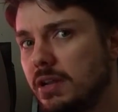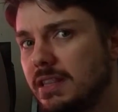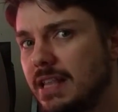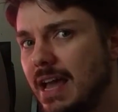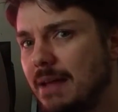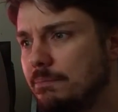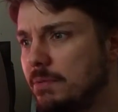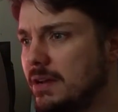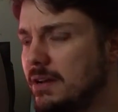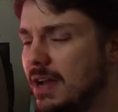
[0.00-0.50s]

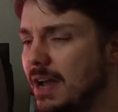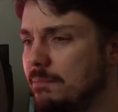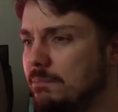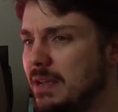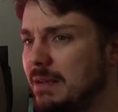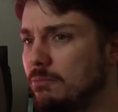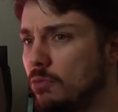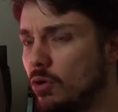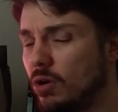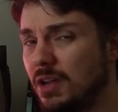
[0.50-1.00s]
that, but not being
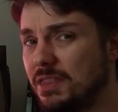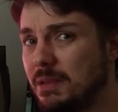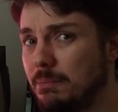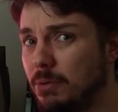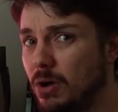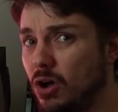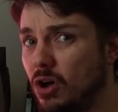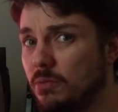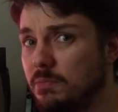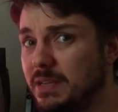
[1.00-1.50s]
more on the
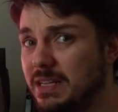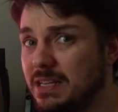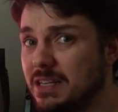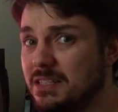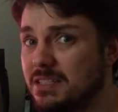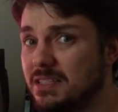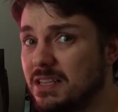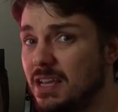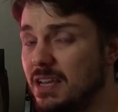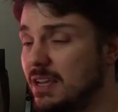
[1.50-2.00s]
ball,
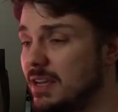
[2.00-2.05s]
because